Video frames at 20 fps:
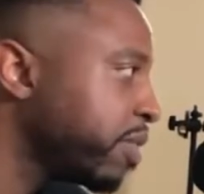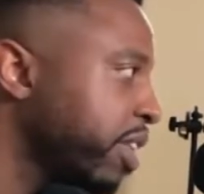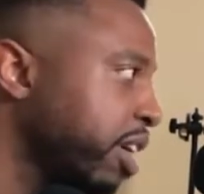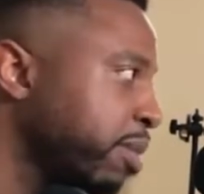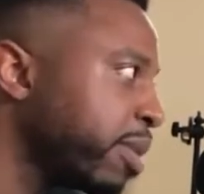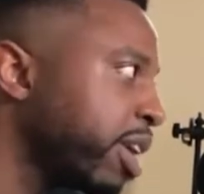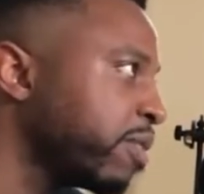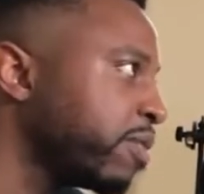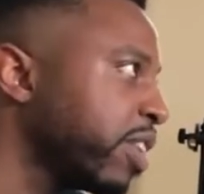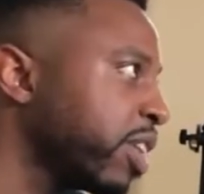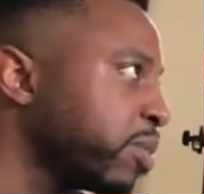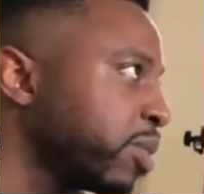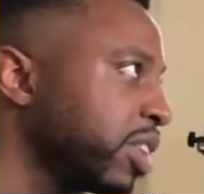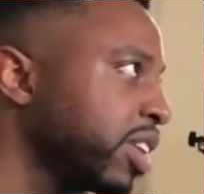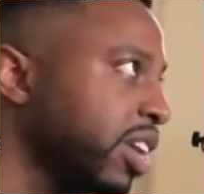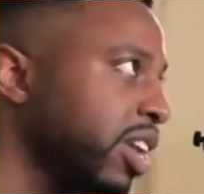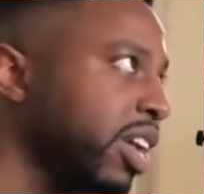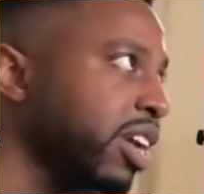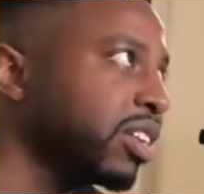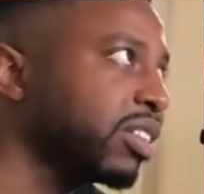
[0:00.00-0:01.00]
matter of fact,
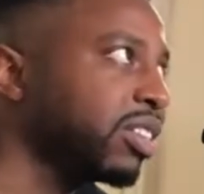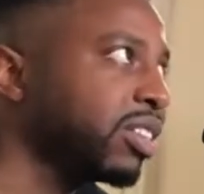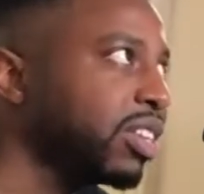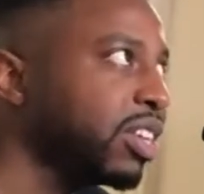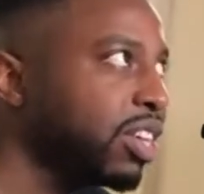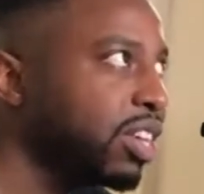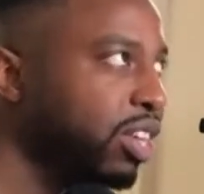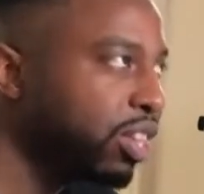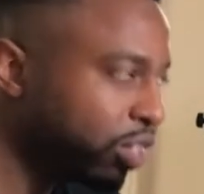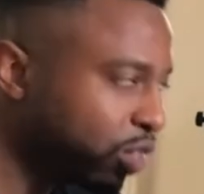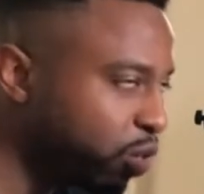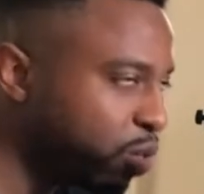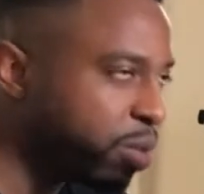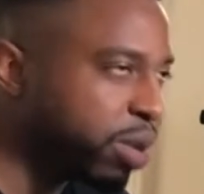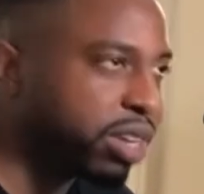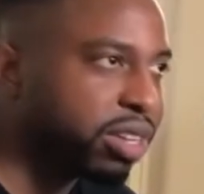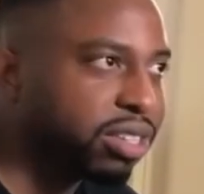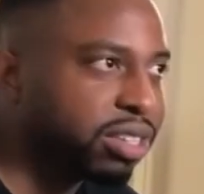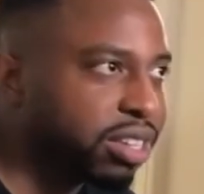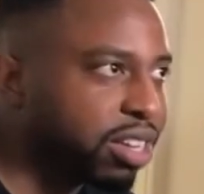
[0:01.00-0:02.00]
within the next 2
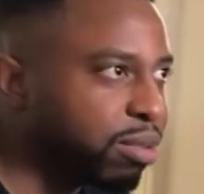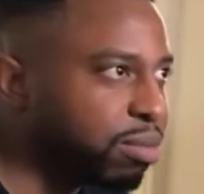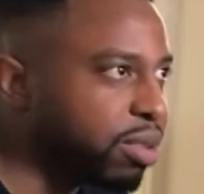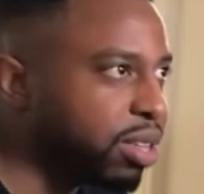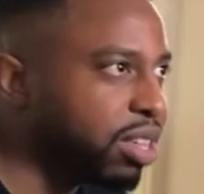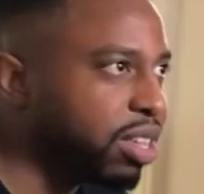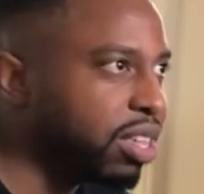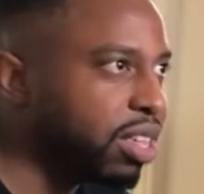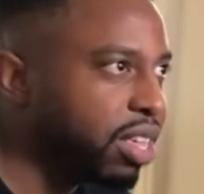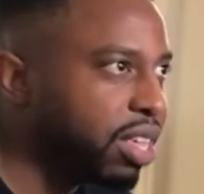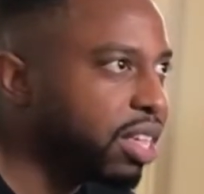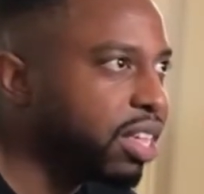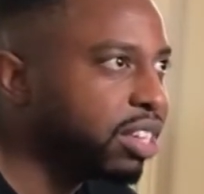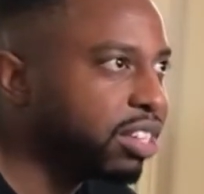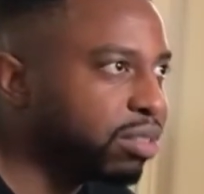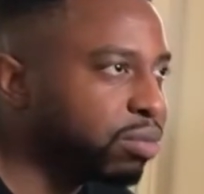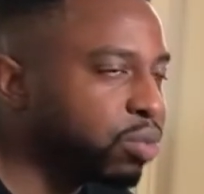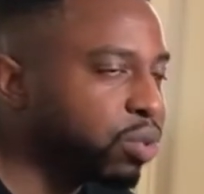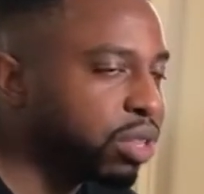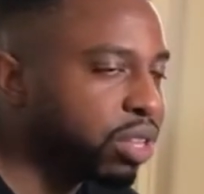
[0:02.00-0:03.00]
months, it'll be
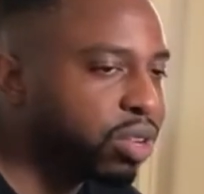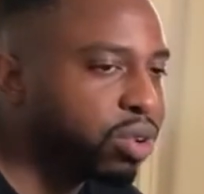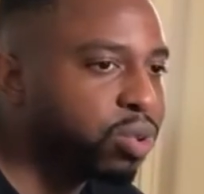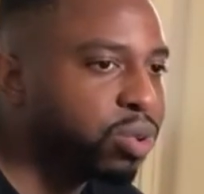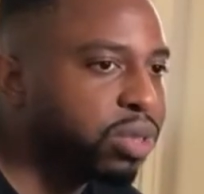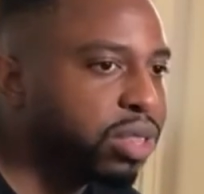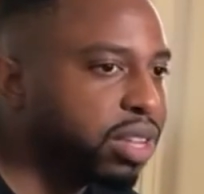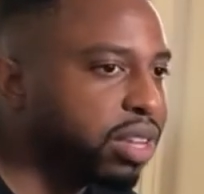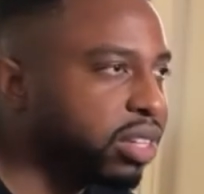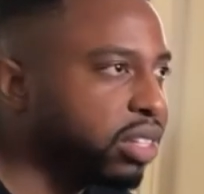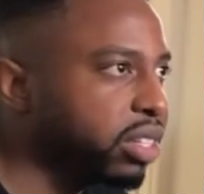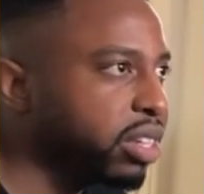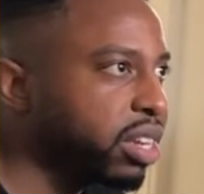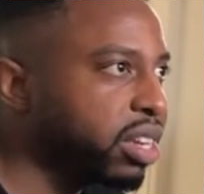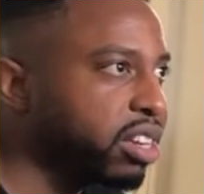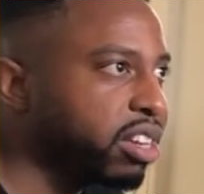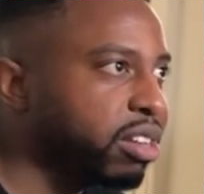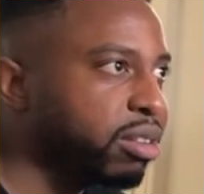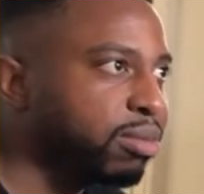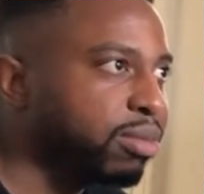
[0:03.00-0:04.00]
some really cool things
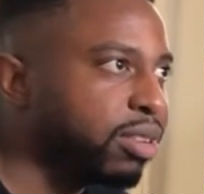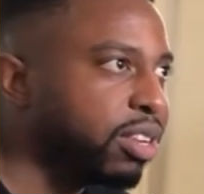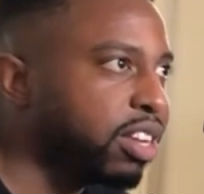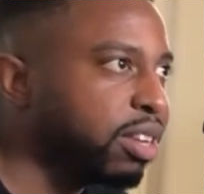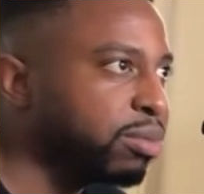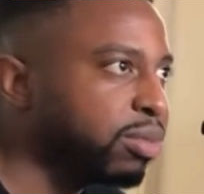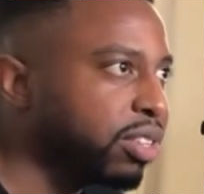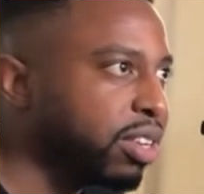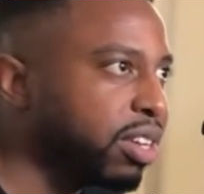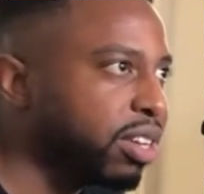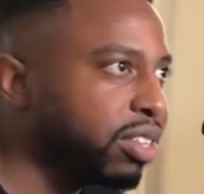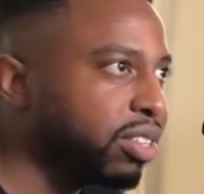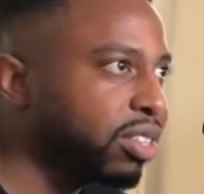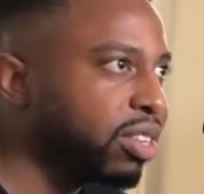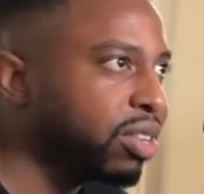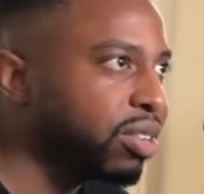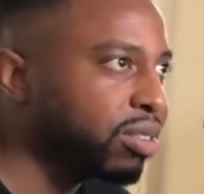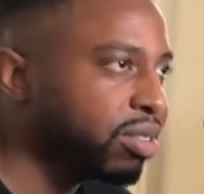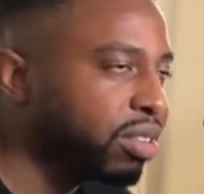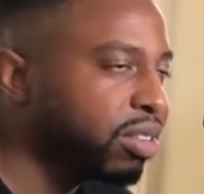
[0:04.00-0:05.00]
shaking up. You know what I'm saying?
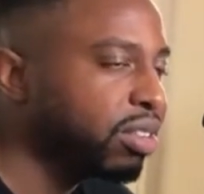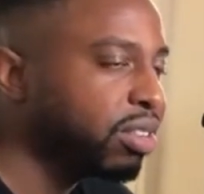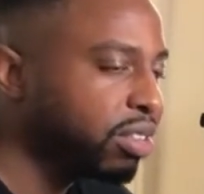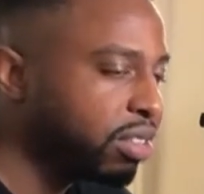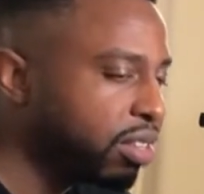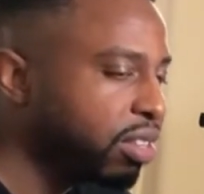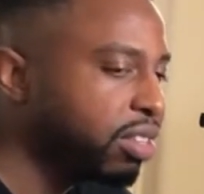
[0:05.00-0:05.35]
So